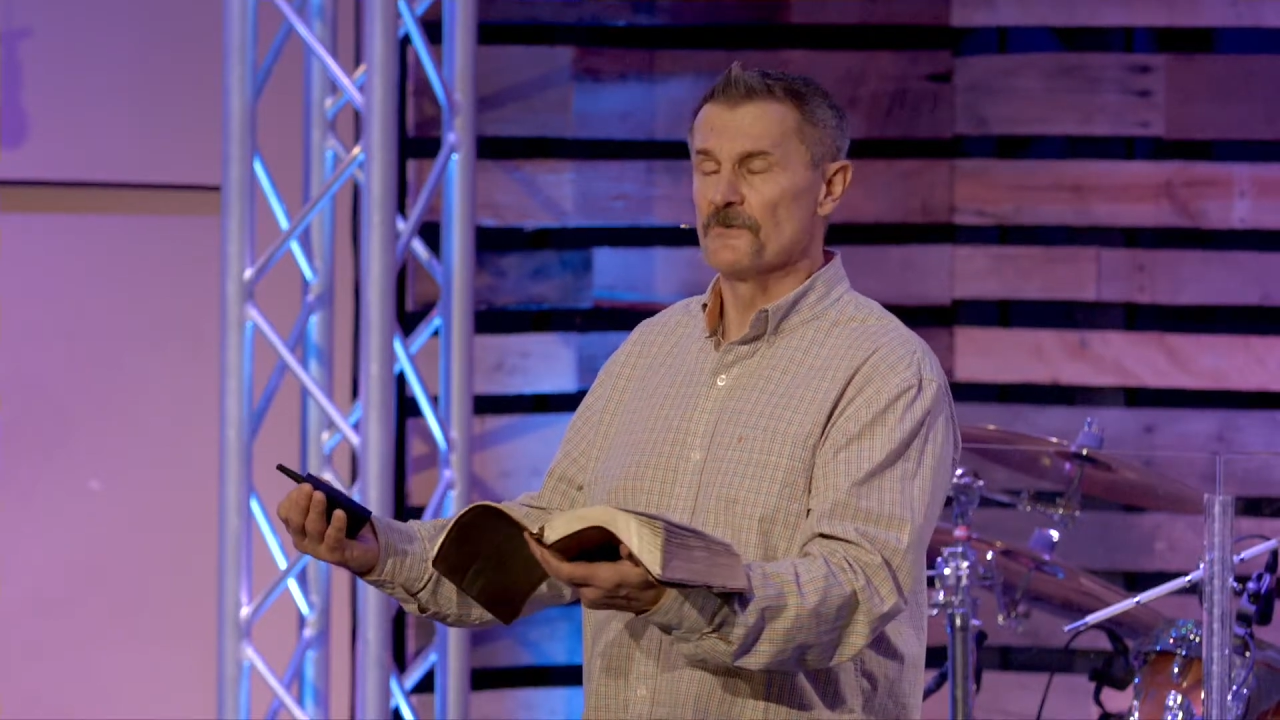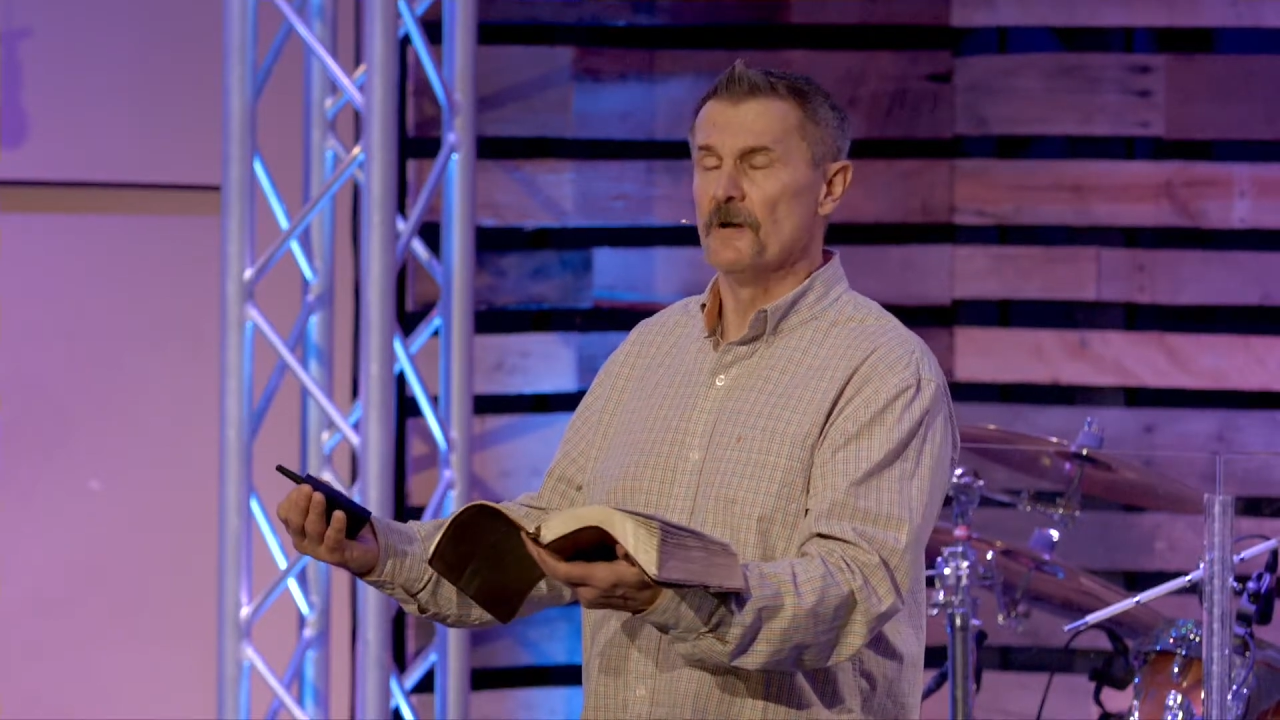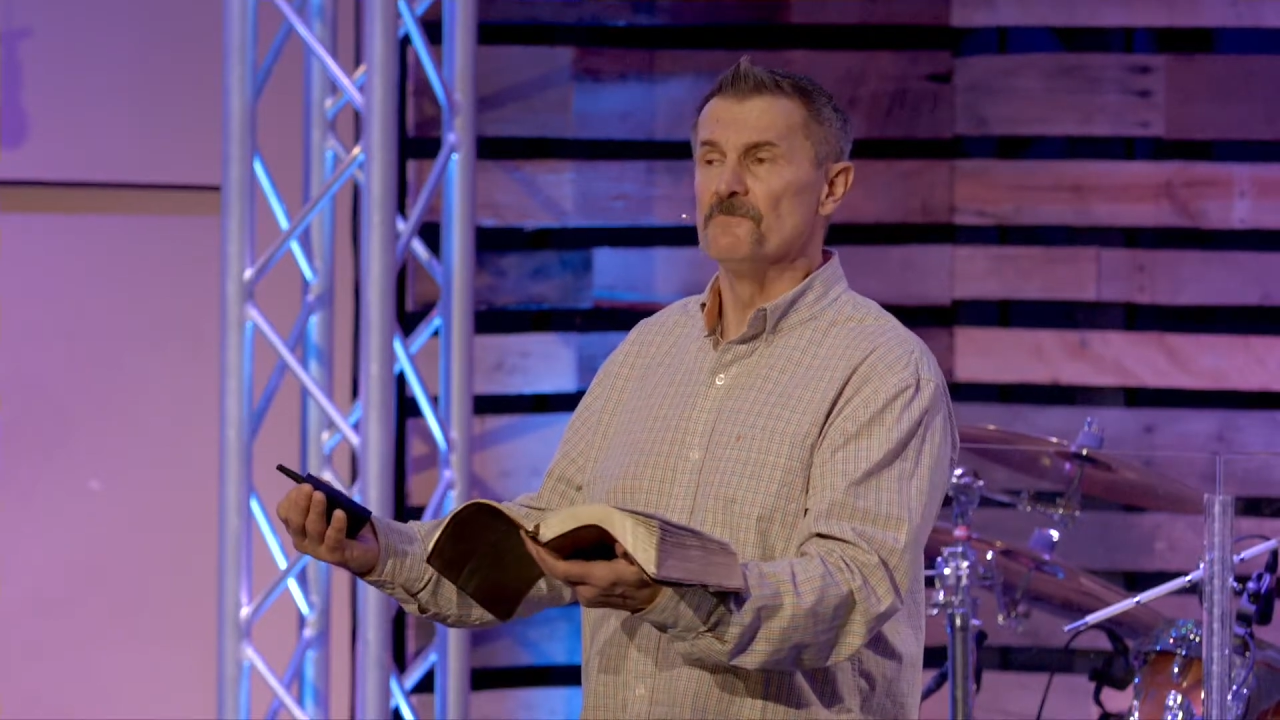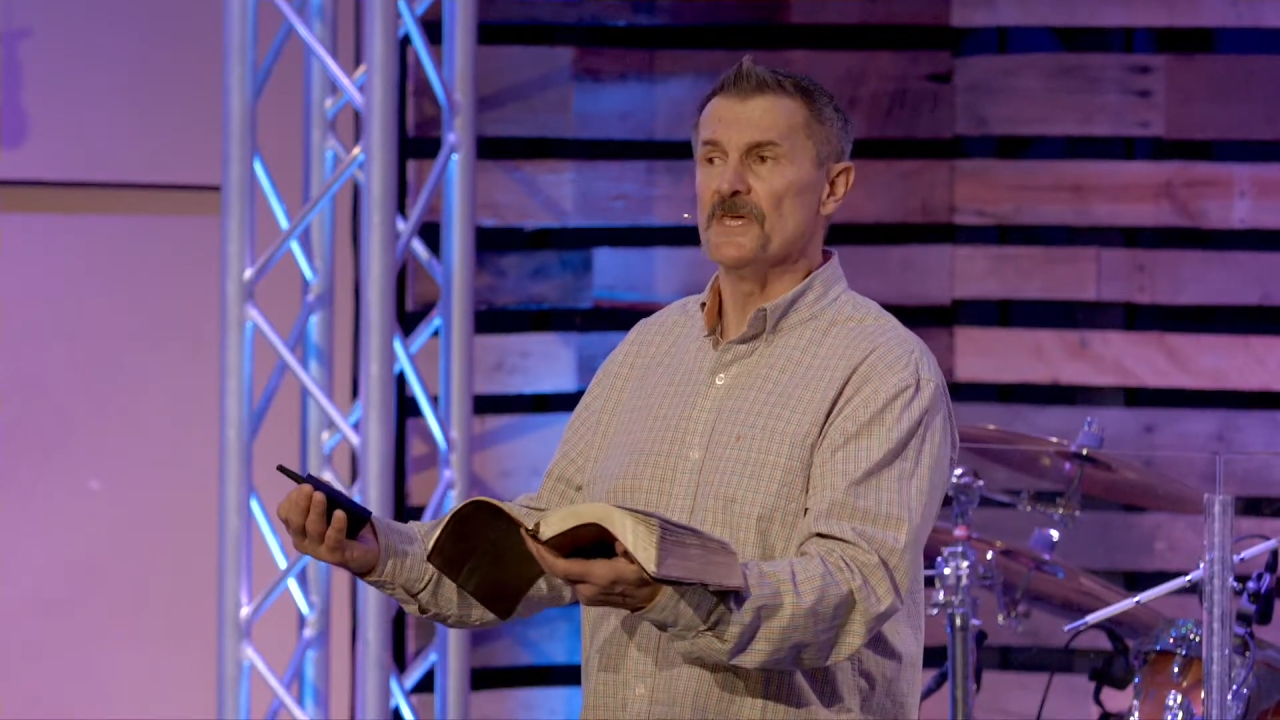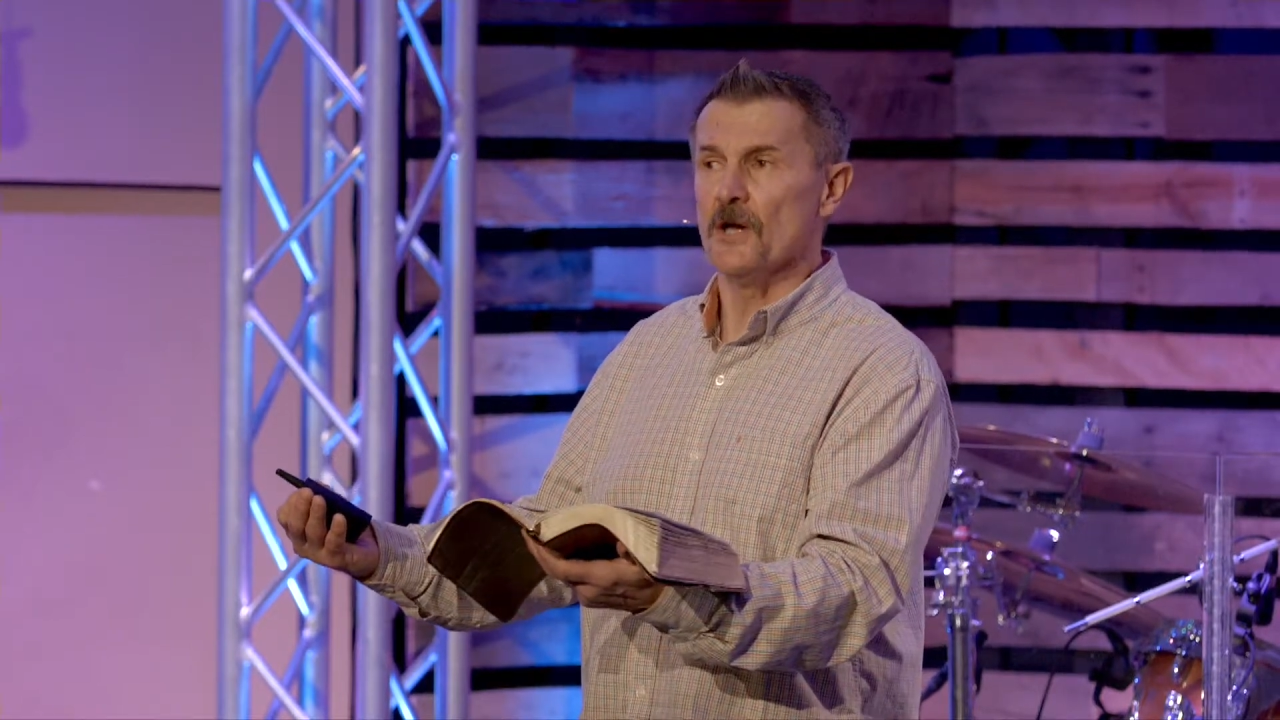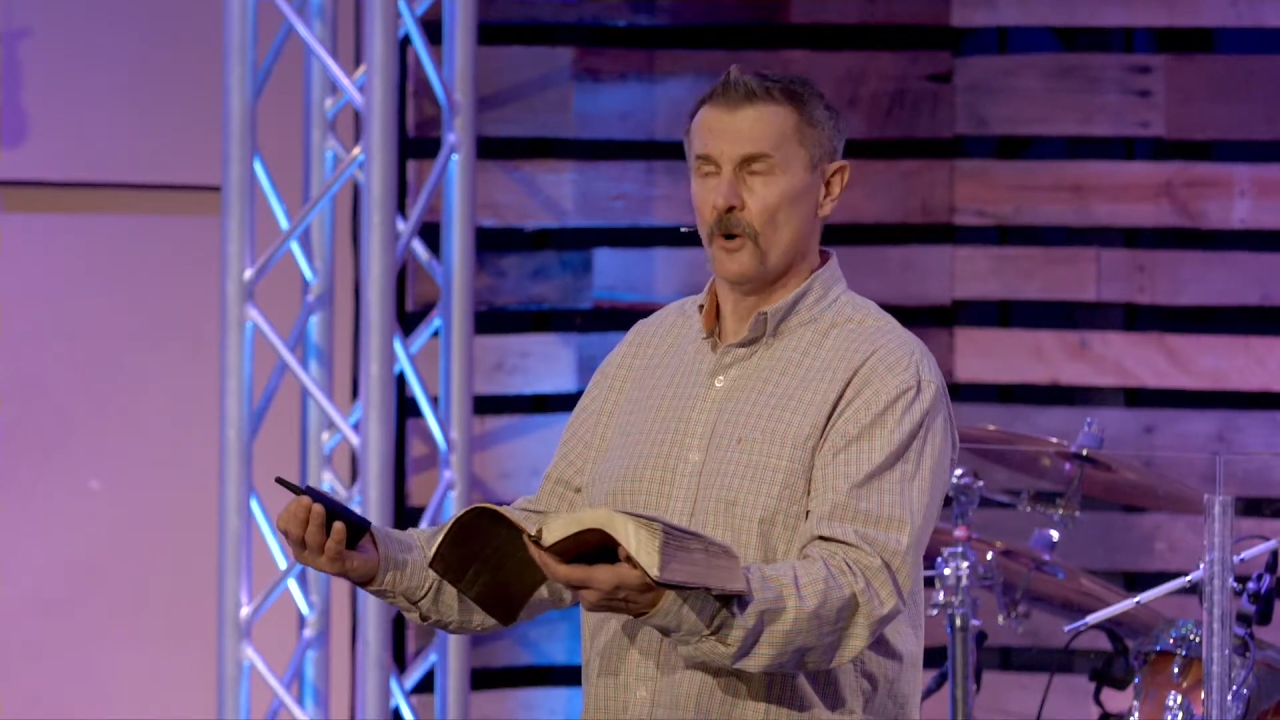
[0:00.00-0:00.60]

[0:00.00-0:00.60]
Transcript: from the